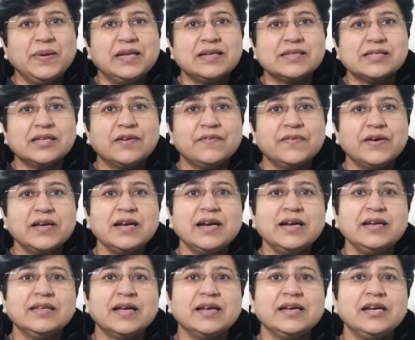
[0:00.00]
mail server
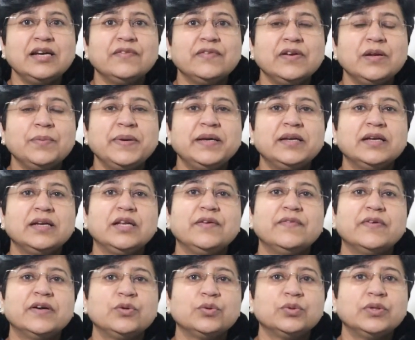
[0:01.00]
and then it will be
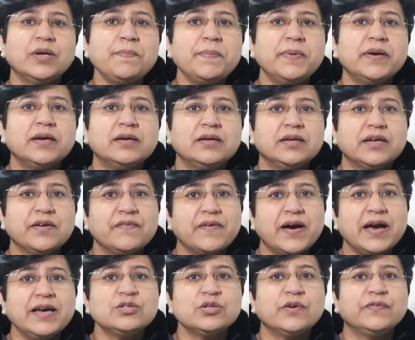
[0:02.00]
delivered to the
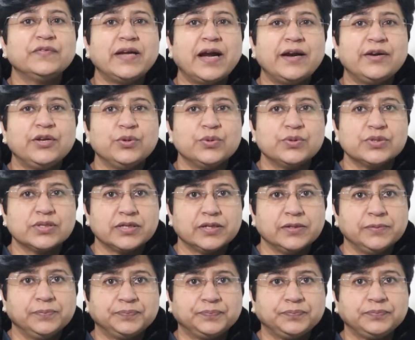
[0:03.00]
device of that
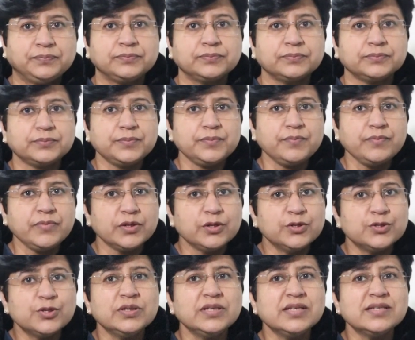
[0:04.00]
user.
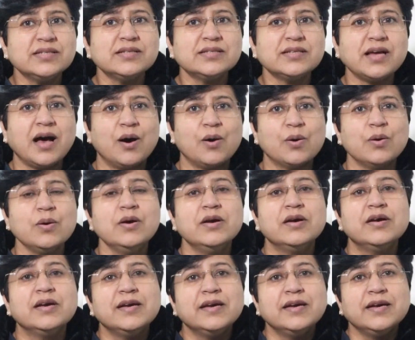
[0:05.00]
So this is how
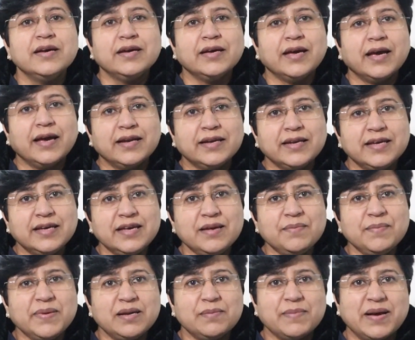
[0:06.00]
an
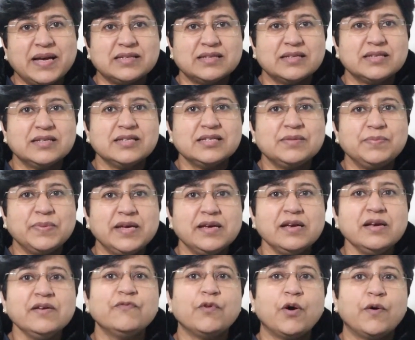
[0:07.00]
email message is
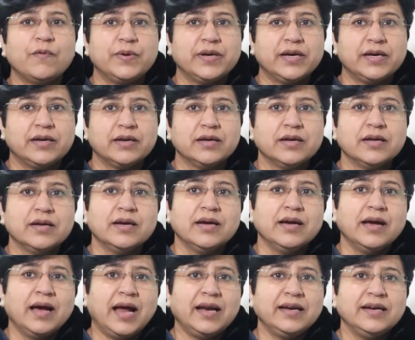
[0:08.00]
being forwarded.
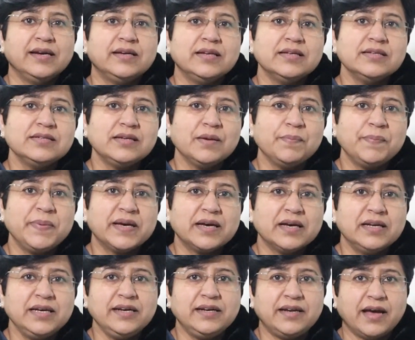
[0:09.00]
And it is
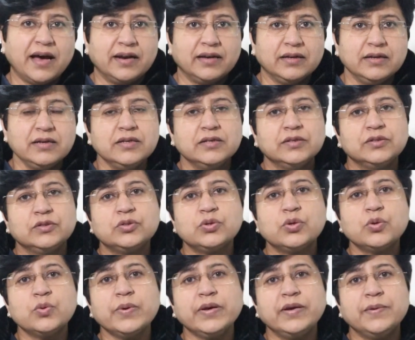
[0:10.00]
typically done
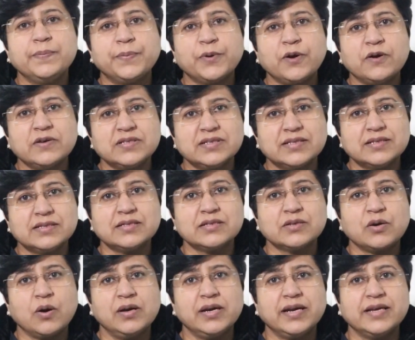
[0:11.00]
through a process
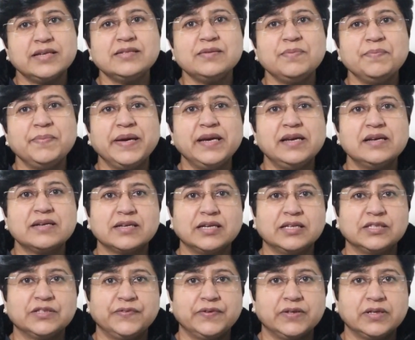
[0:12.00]
called as mail
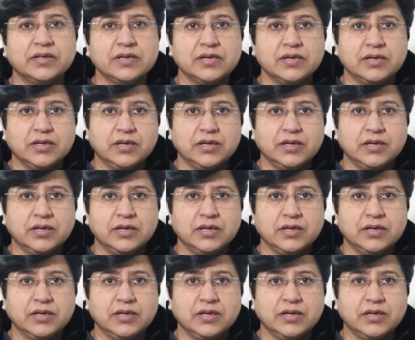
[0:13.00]
transfer.